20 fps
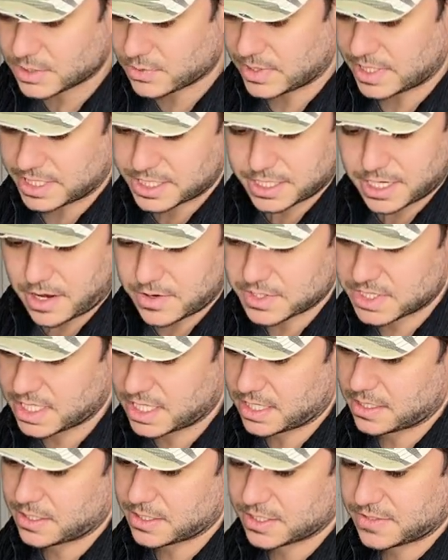winter I was
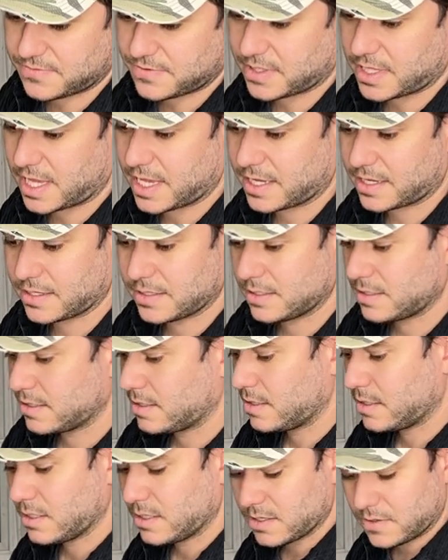selling those for like
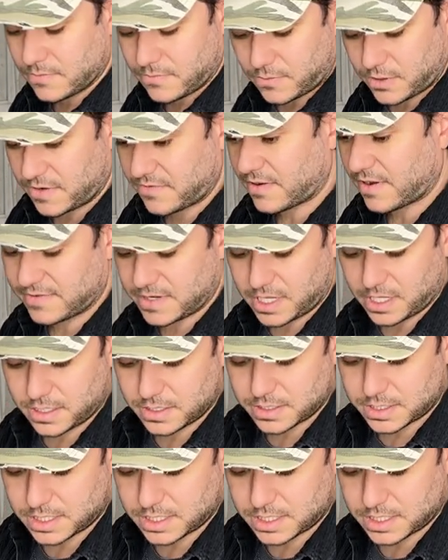$45.